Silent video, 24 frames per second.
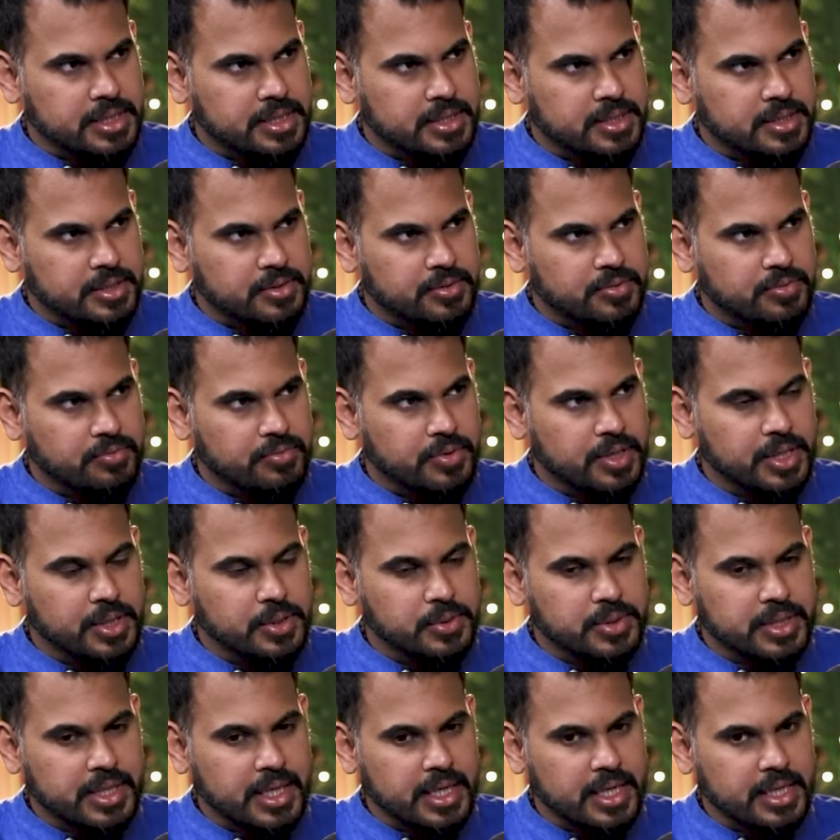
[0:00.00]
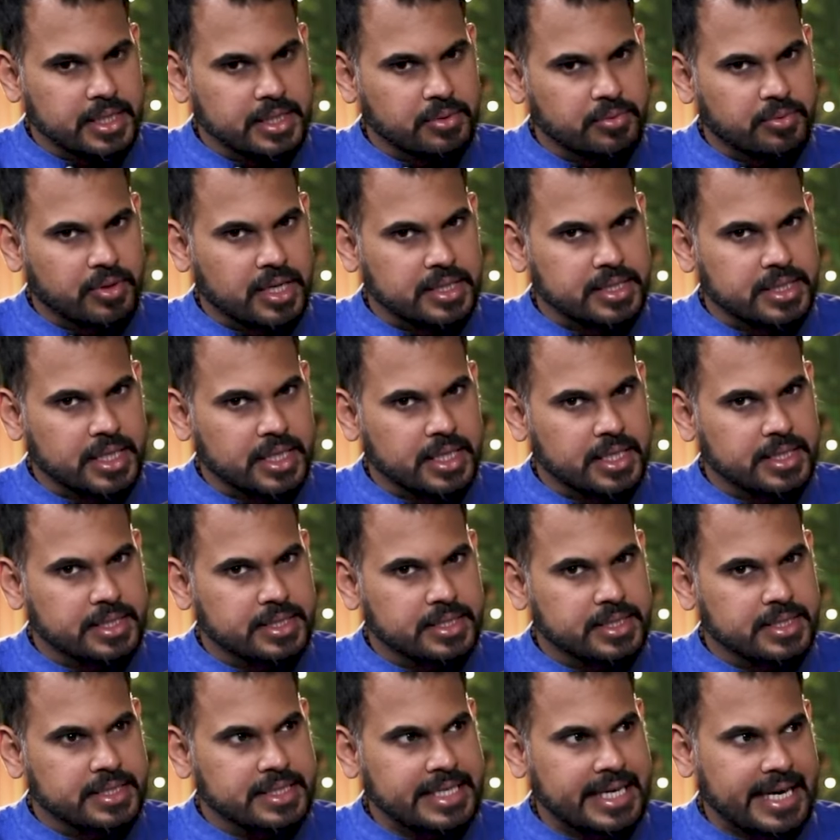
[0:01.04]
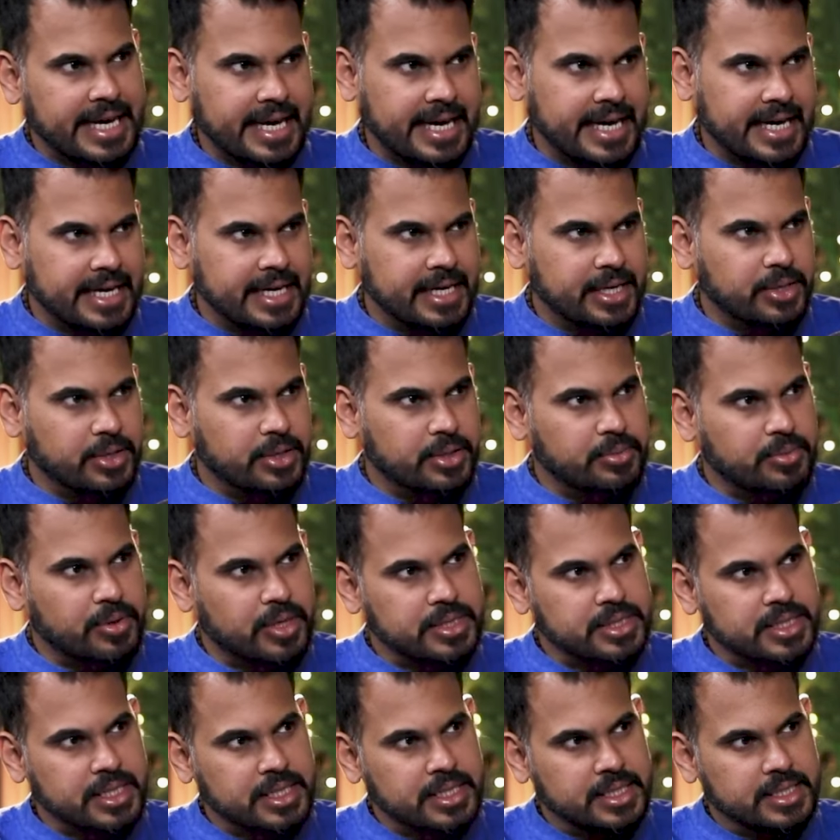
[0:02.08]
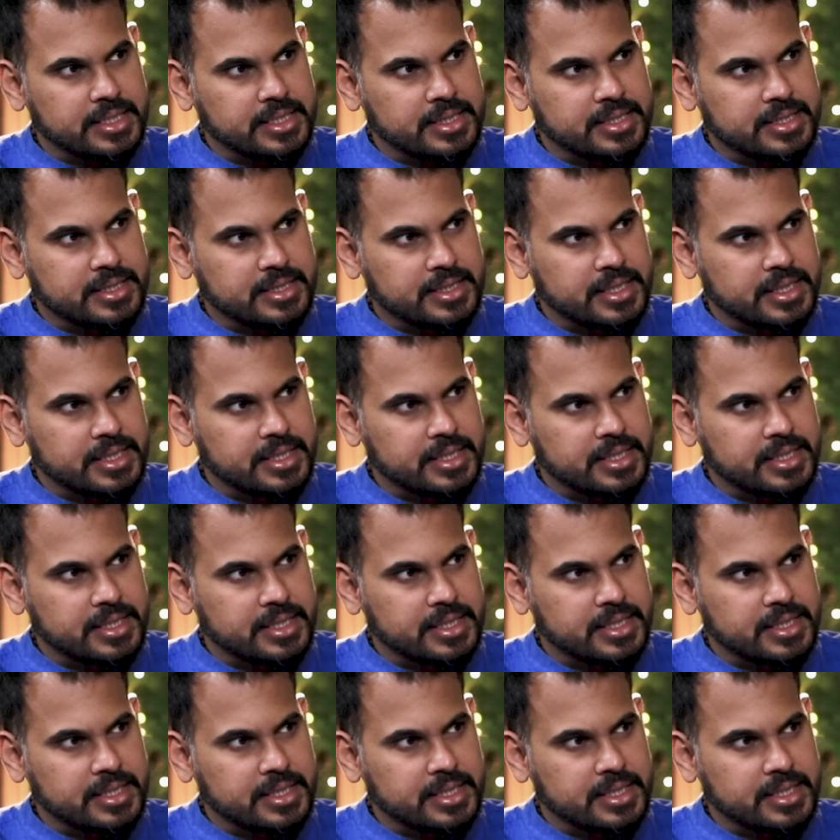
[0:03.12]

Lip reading: will you tell the Vata is in the air or Vata is